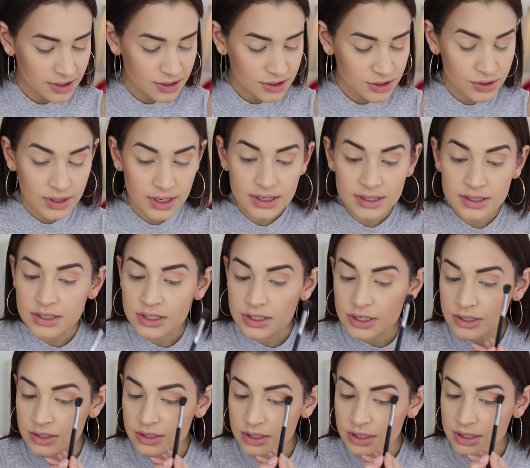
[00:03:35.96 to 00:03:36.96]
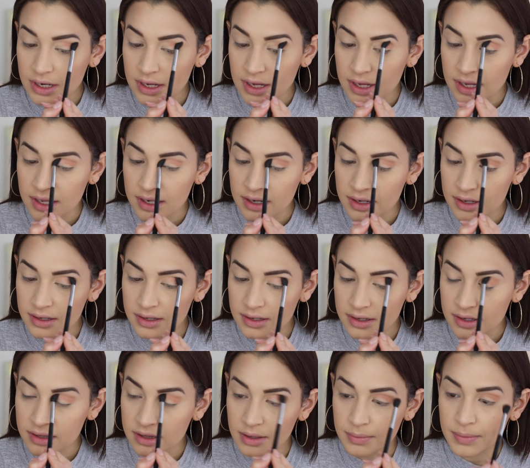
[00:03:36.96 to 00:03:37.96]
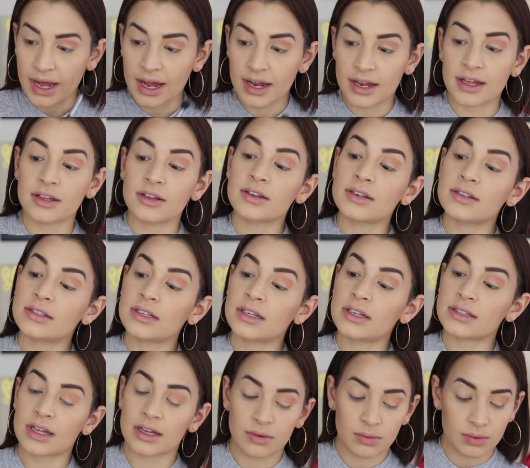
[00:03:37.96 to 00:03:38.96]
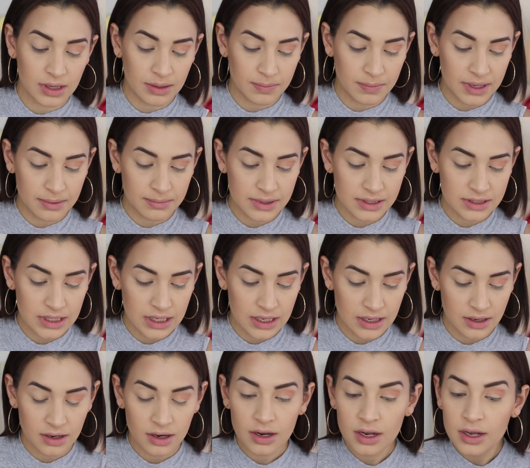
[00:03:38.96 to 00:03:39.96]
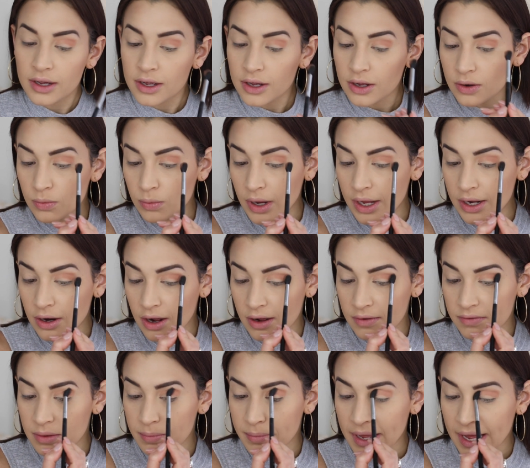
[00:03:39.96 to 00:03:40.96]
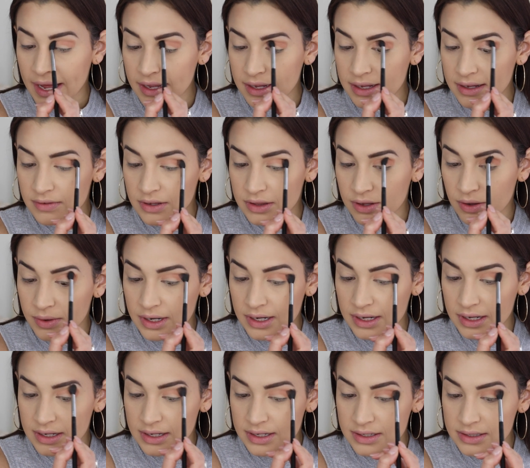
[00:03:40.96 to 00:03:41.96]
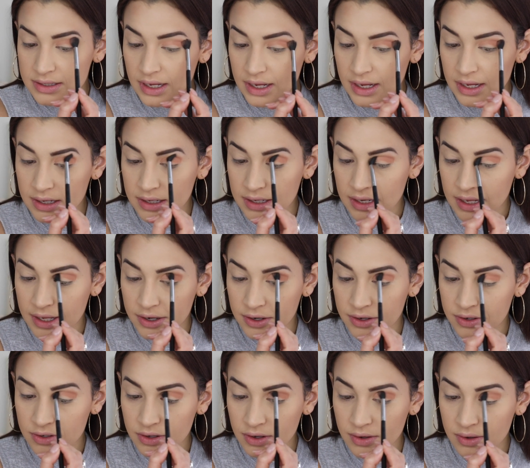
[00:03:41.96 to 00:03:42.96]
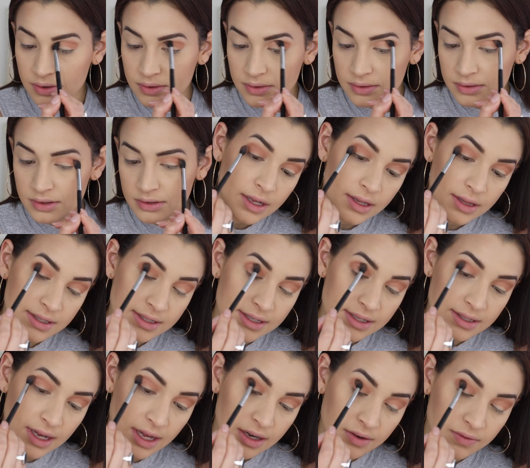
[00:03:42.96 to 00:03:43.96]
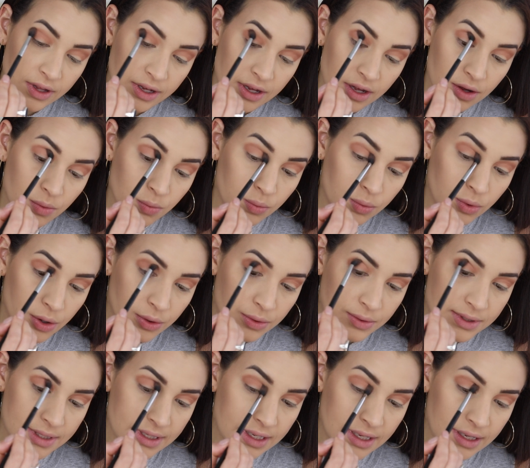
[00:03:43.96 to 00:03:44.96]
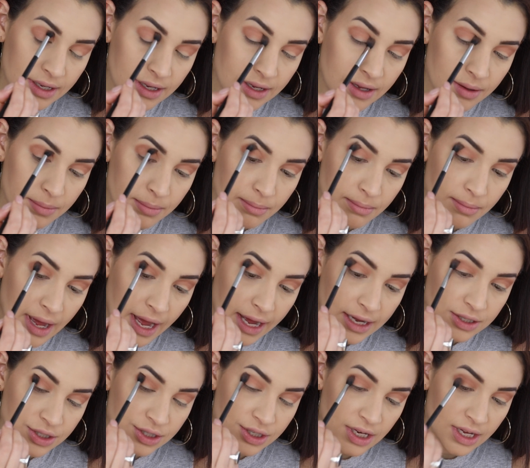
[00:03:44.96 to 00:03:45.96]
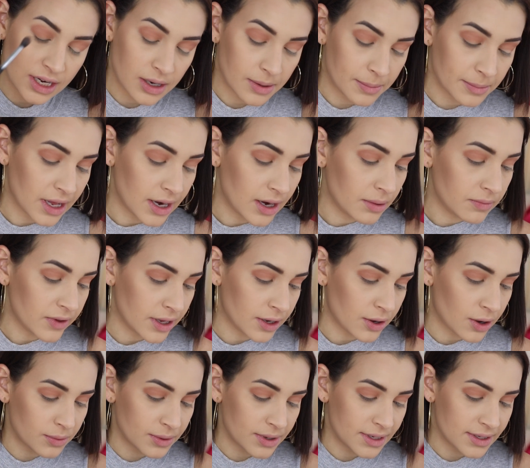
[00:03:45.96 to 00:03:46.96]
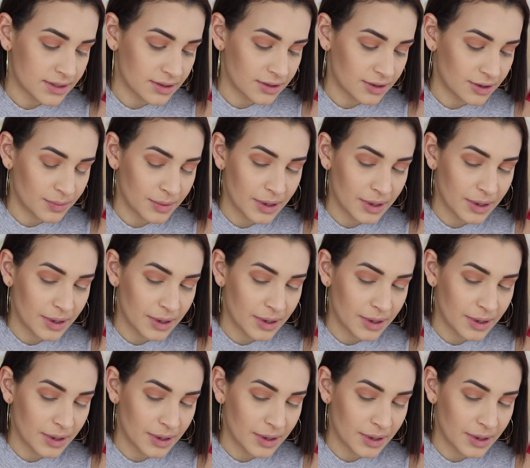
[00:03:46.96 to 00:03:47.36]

transition shade in the palette. You can see it's like really pigmented, right off the bat, even though it is a lighter tone. And this is kind of like a rosy matte shade. And I'm kind of like always a little